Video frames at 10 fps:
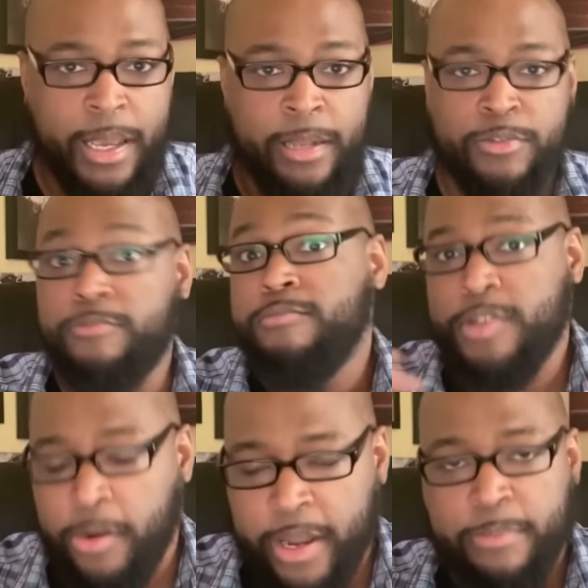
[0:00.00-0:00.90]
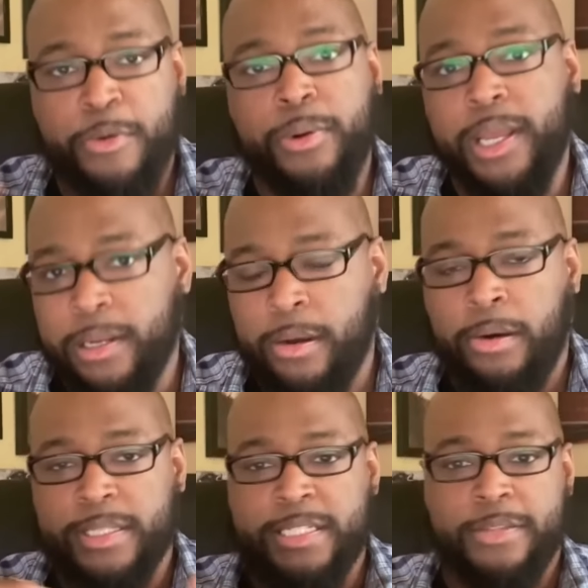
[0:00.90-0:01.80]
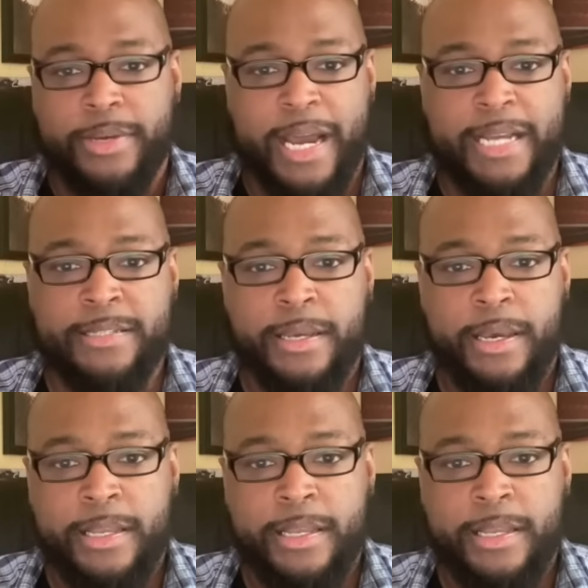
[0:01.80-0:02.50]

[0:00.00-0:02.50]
and Darnell Mooney and all these other guys